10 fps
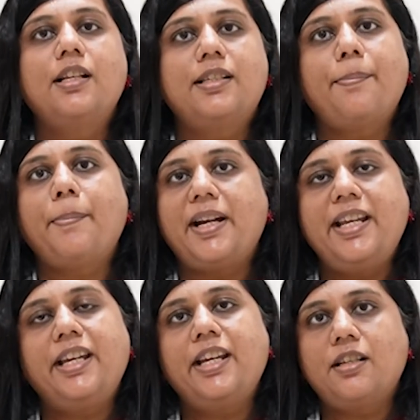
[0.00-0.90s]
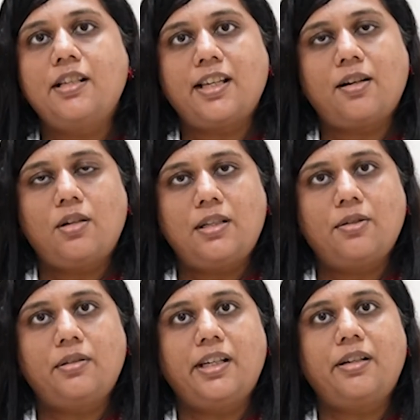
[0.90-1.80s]
some medications are
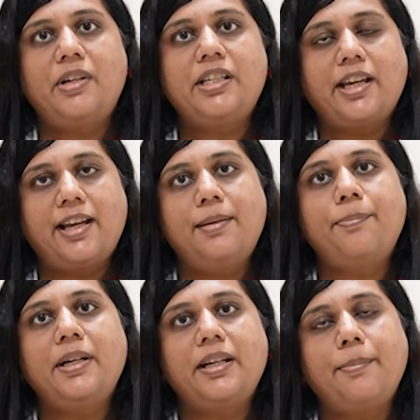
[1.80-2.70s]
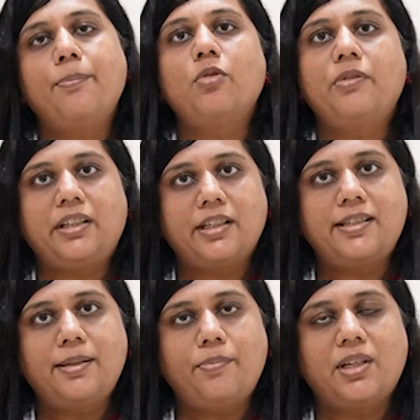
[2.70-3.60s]
also there which help in improving the
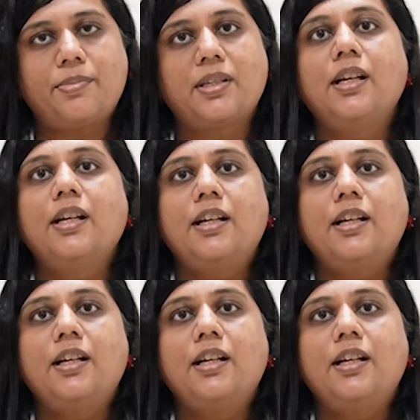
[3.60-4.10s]
symptoms